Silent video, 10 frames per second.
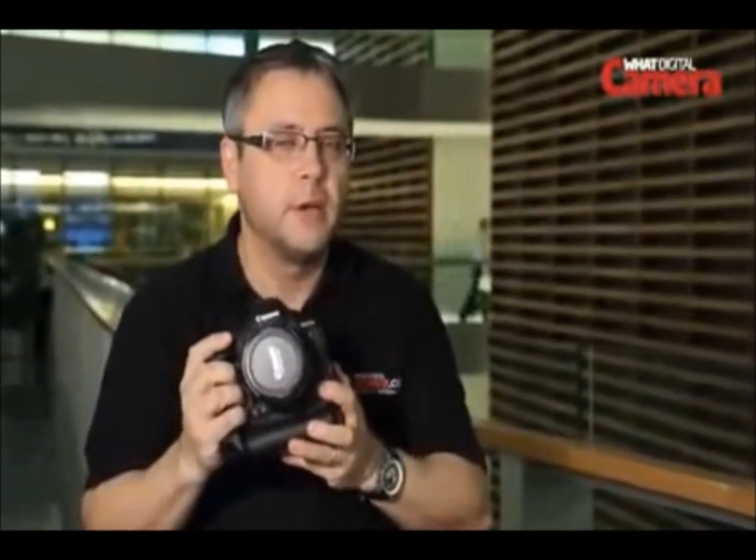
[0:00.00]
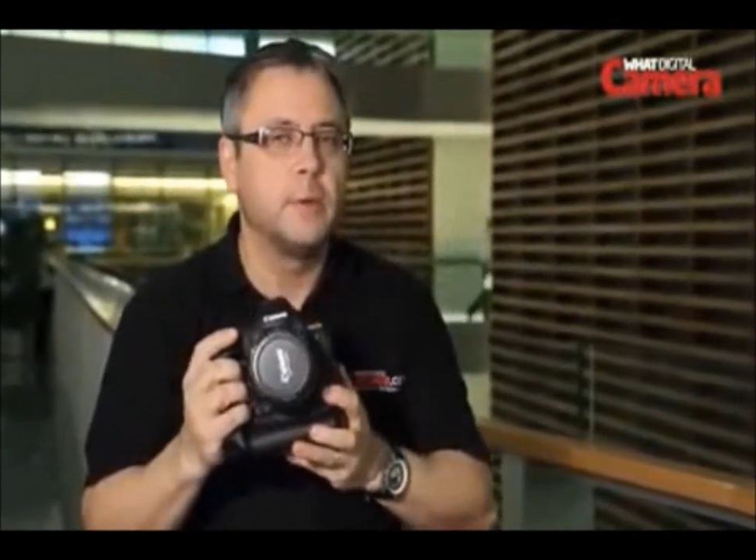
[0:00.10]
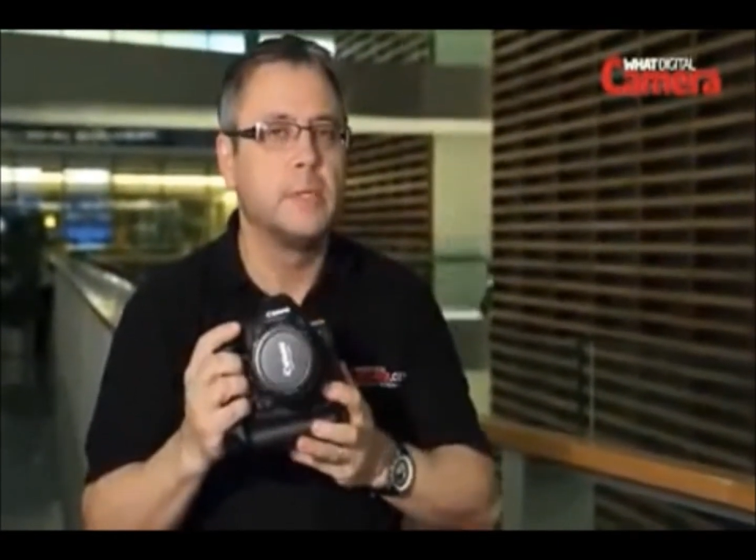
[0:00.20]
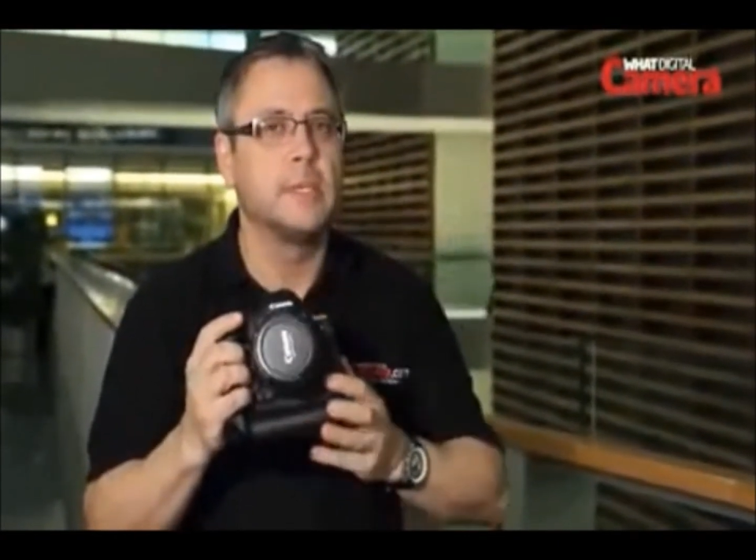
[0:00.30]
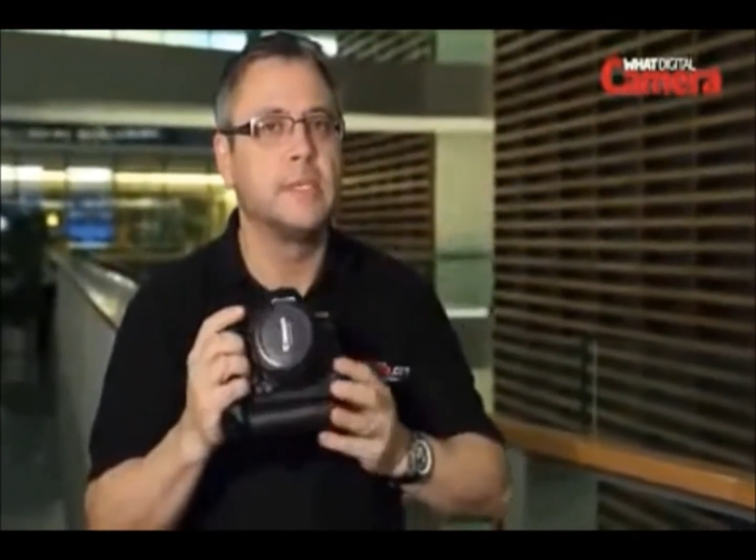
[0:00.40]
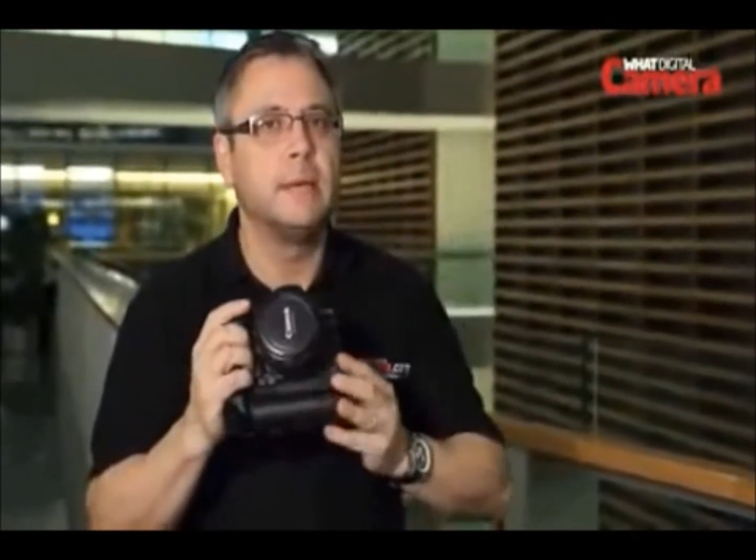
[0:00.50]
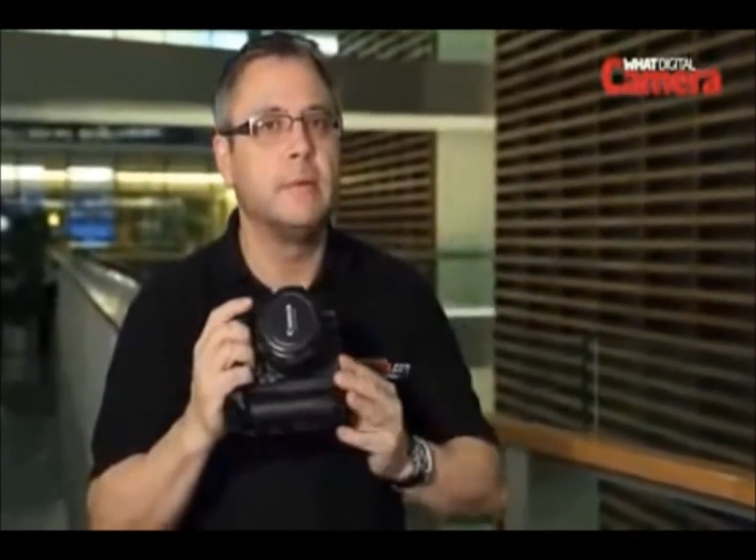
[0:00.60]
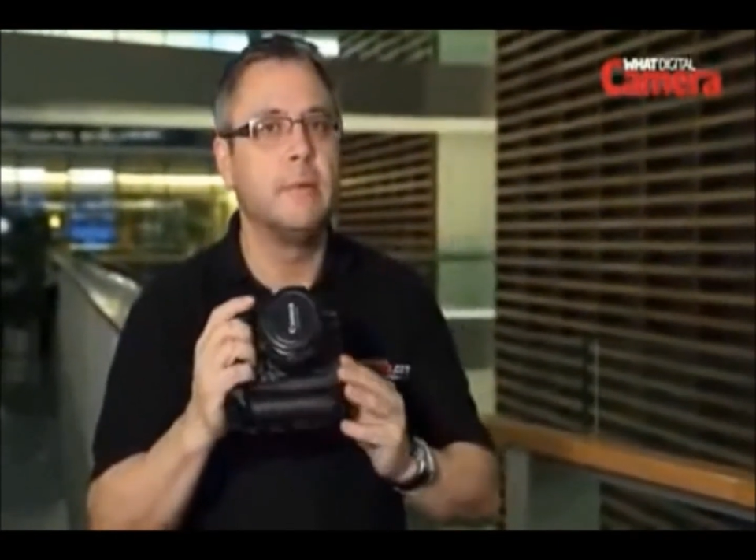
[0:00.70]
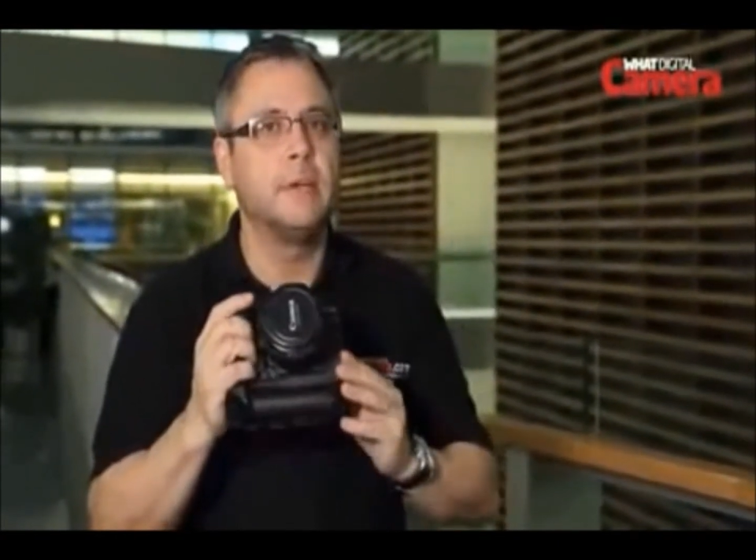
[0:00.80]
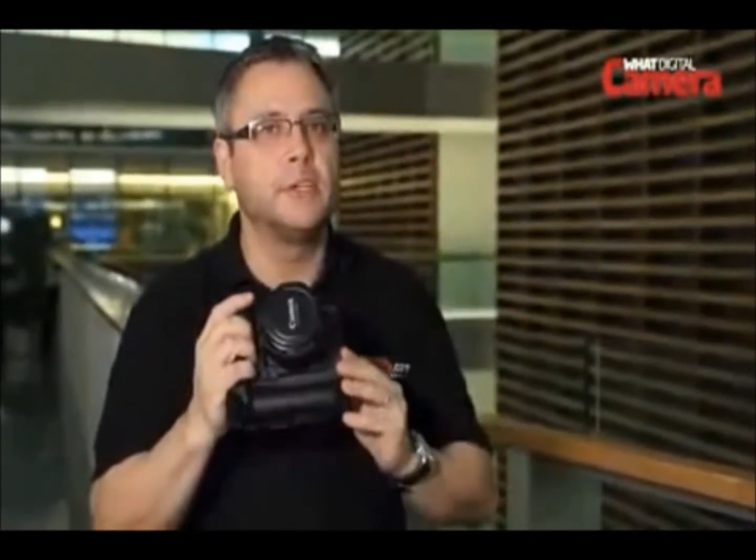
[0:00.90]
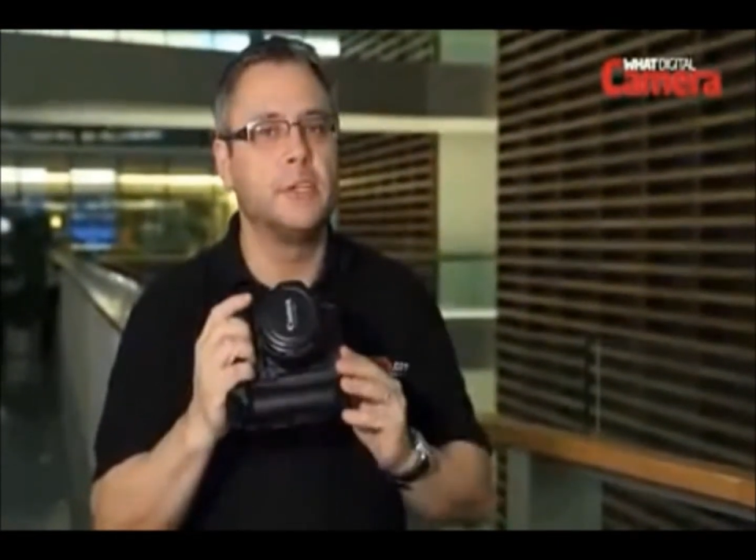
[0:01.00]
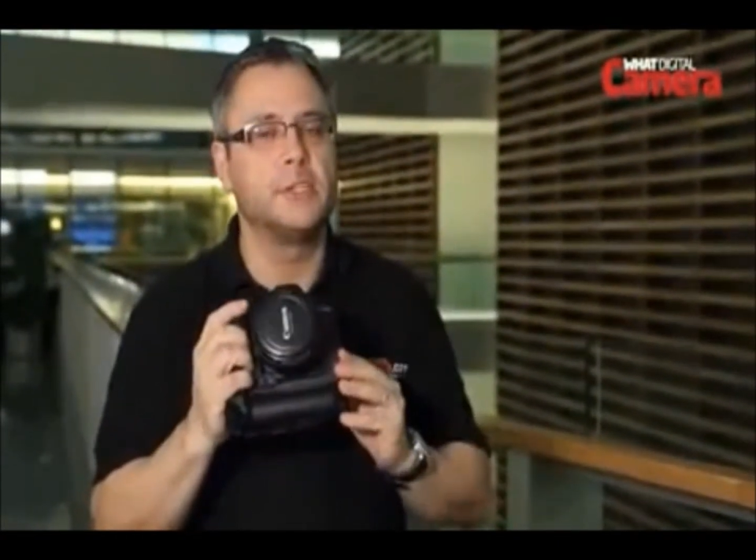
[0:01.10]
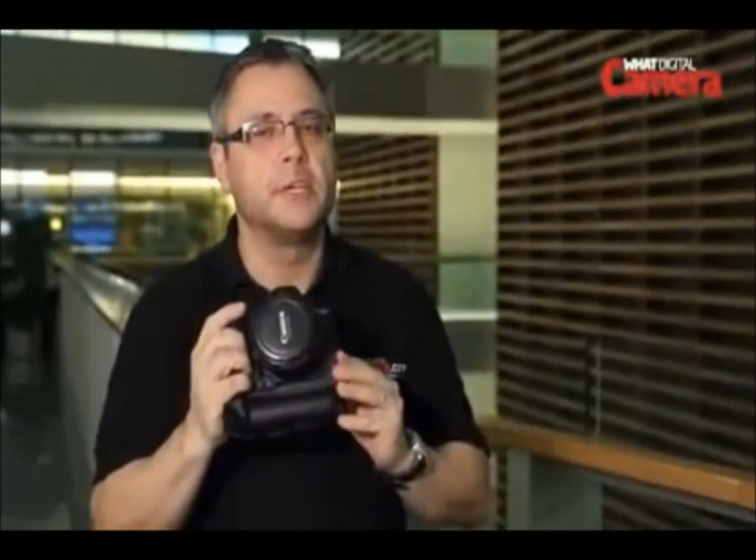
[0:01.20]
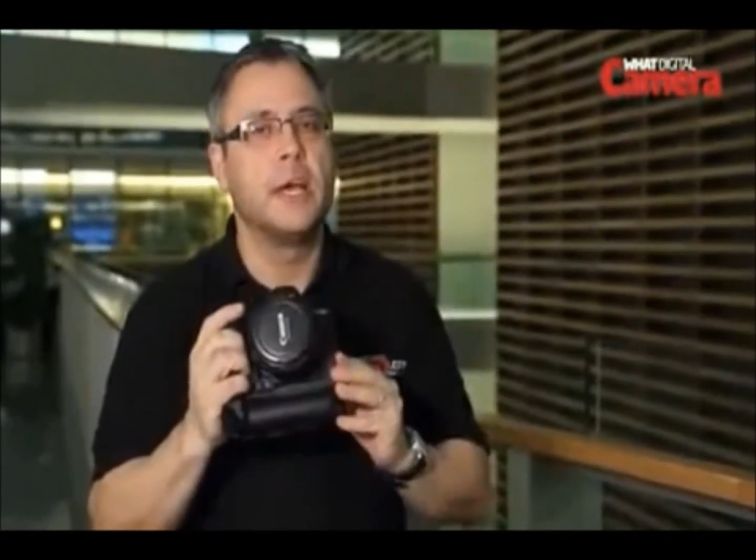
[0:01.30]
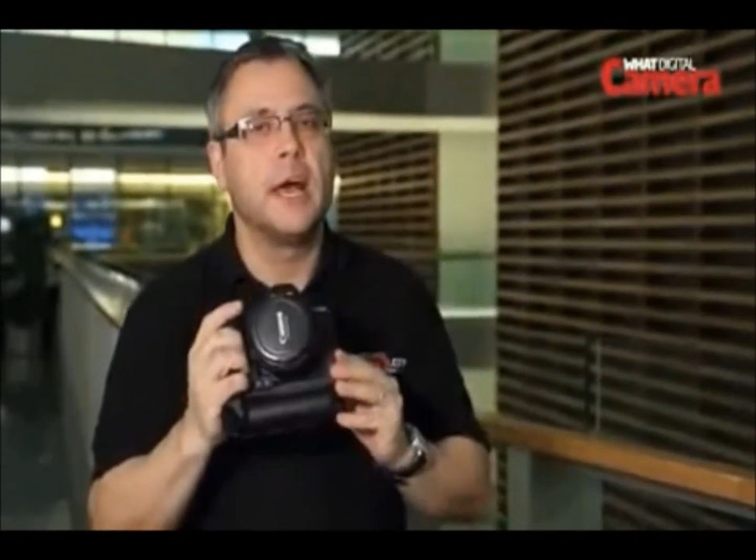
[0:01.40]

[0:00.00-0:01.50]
which is the same dimensions